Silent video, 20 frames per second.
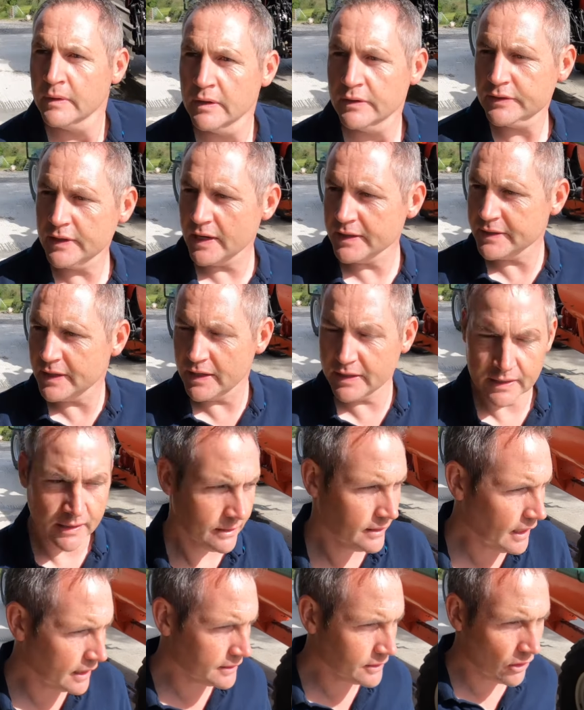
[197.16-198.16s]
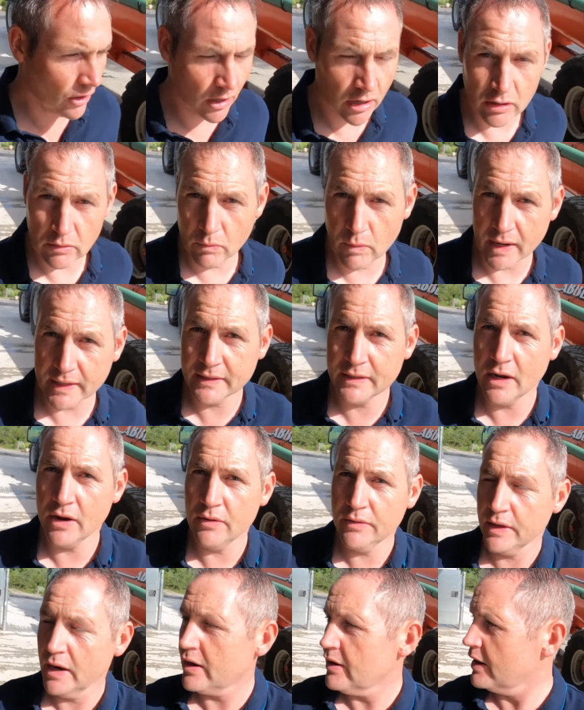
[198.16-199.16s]
So that's it, that's all wet
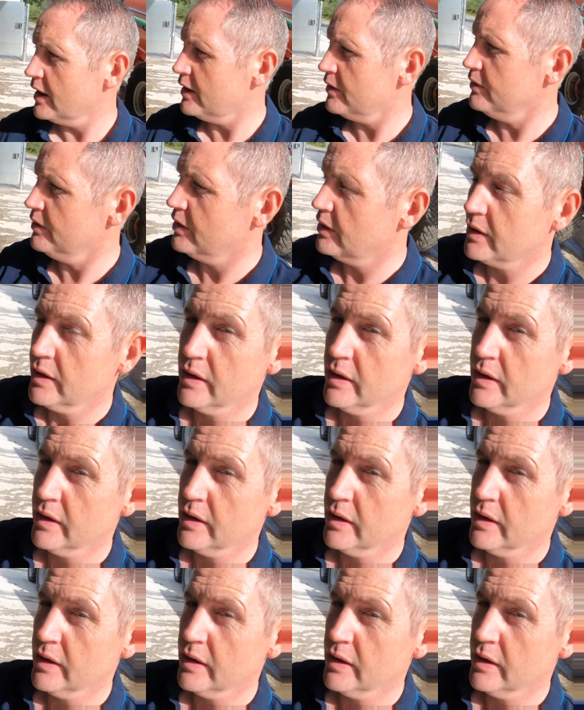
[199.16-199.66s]
down there now.